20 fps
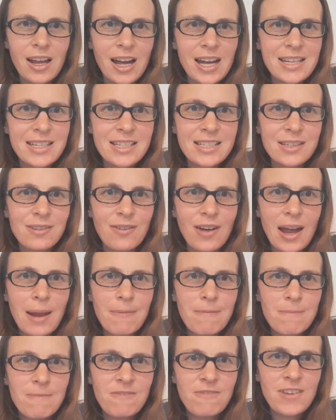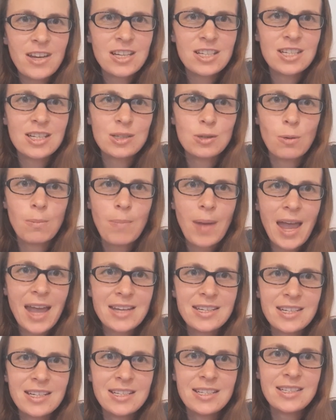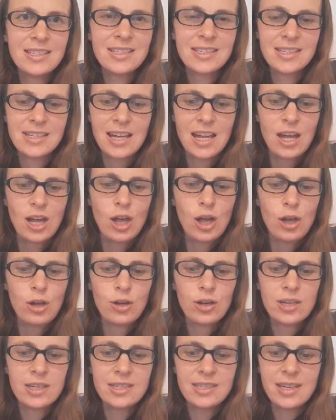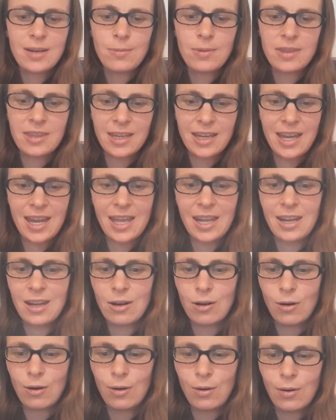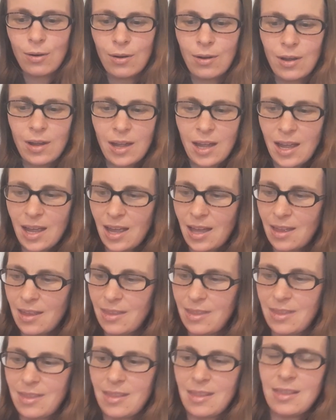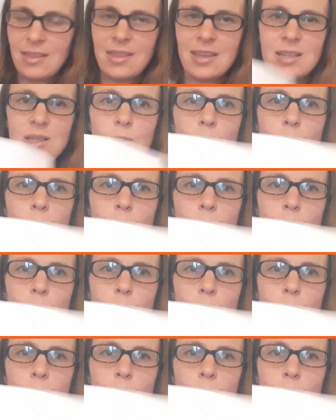identifying features or patterns. You can see with the kiruru, this